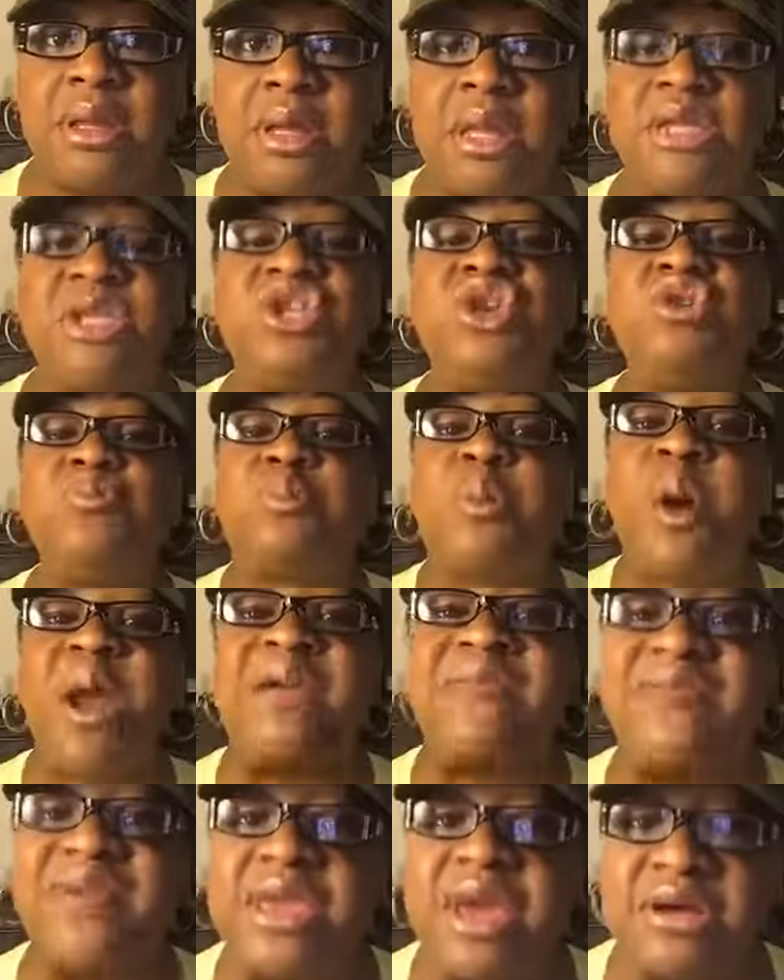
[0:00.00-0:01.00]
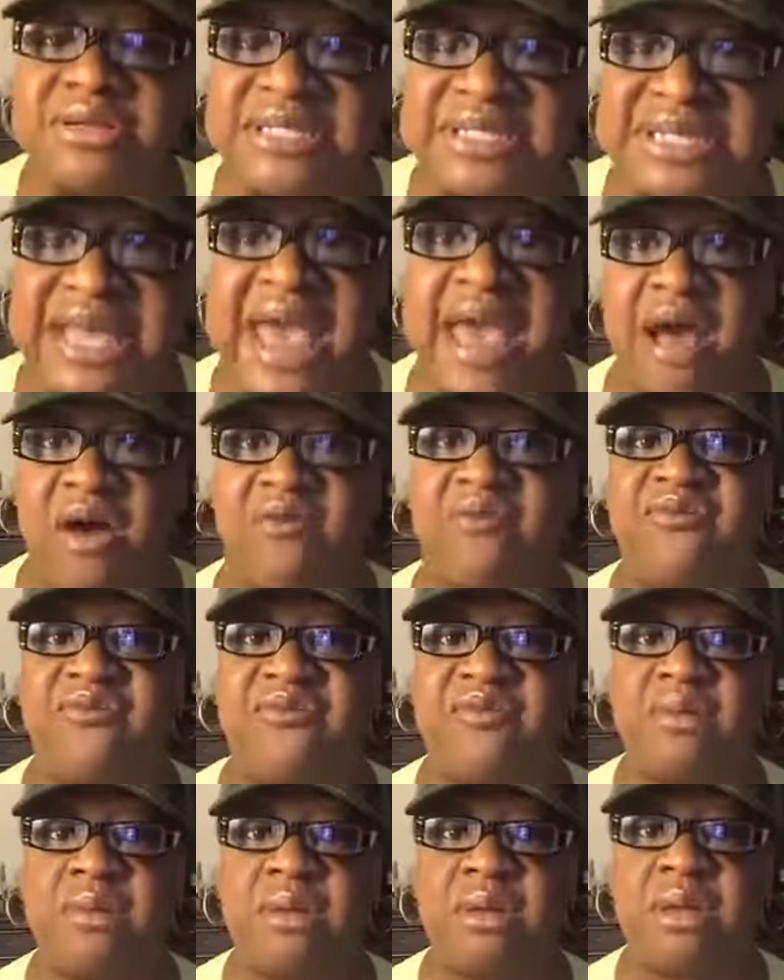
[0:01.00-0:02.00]
You pray for
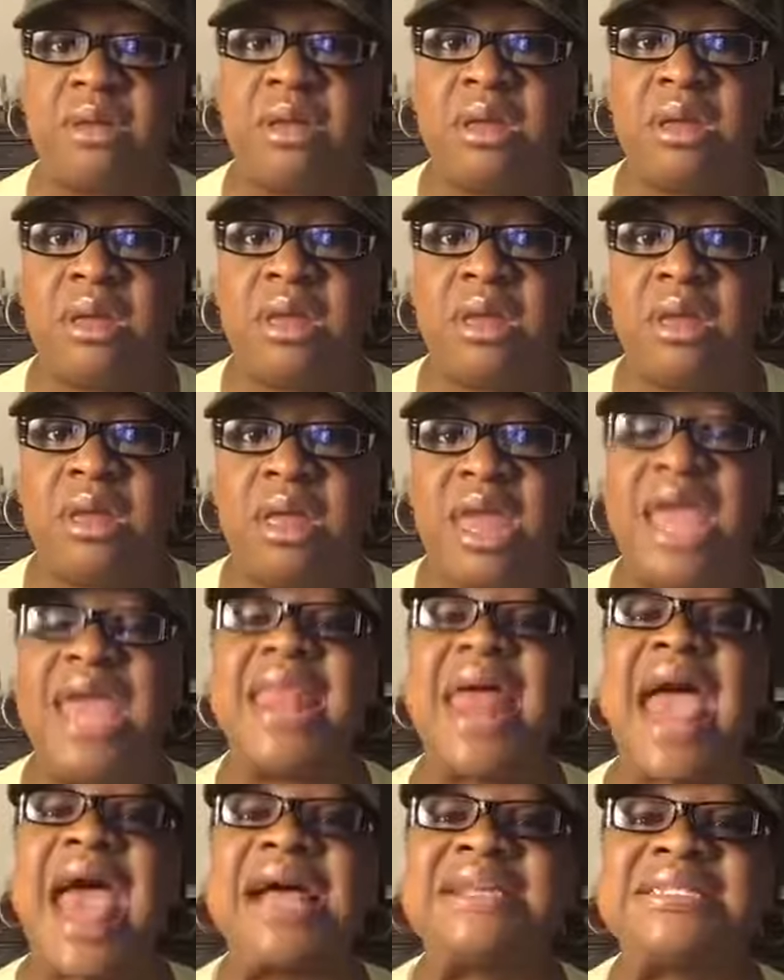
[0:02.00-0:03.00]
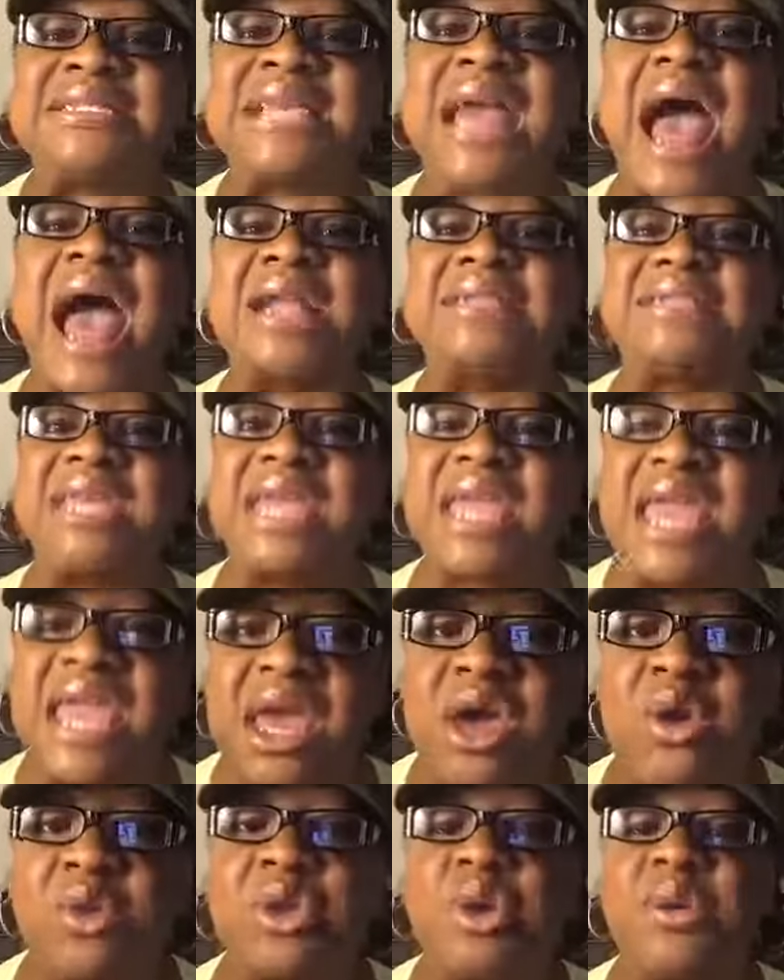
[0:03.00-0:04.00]
yourself and ask God to
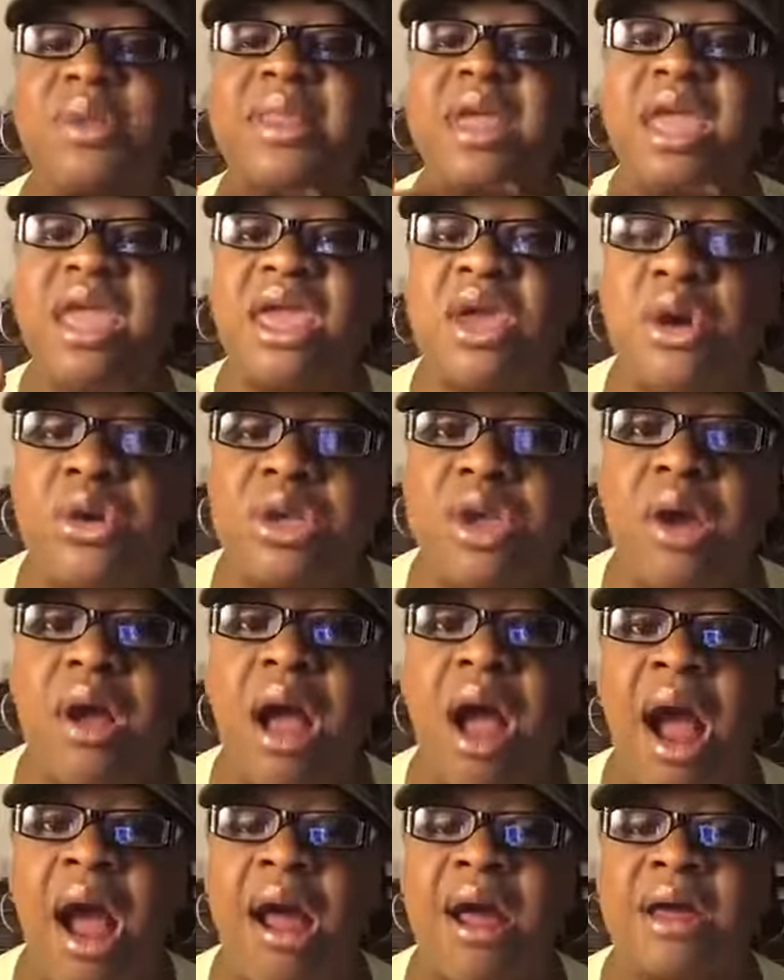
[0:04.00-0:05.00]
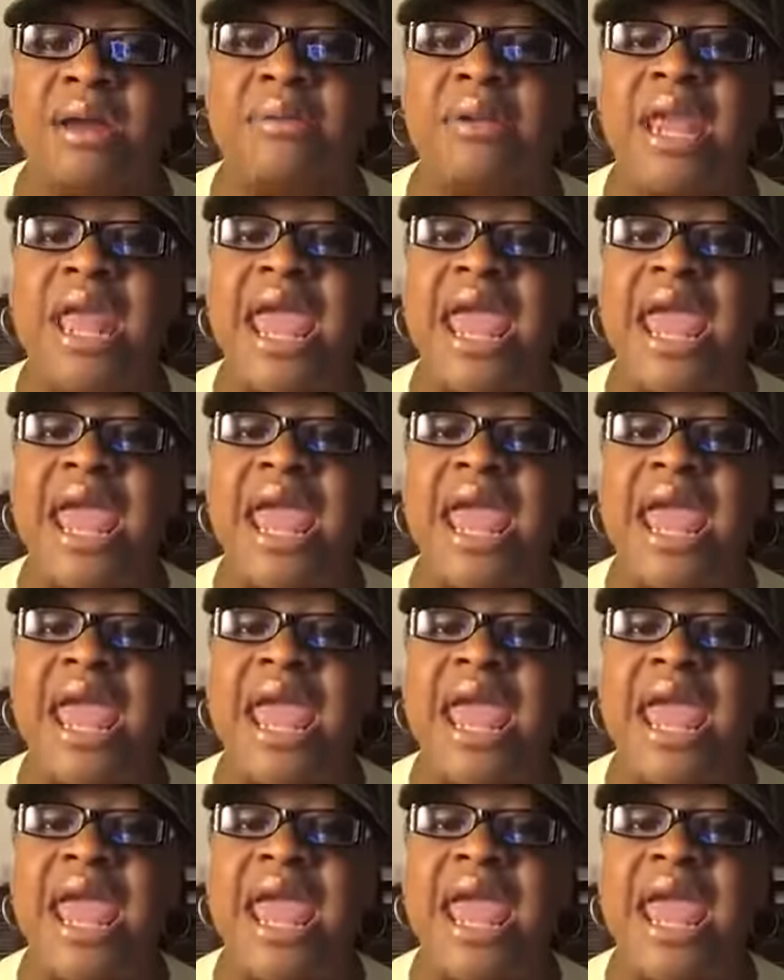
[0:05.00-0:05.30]
heal you and to heal your heart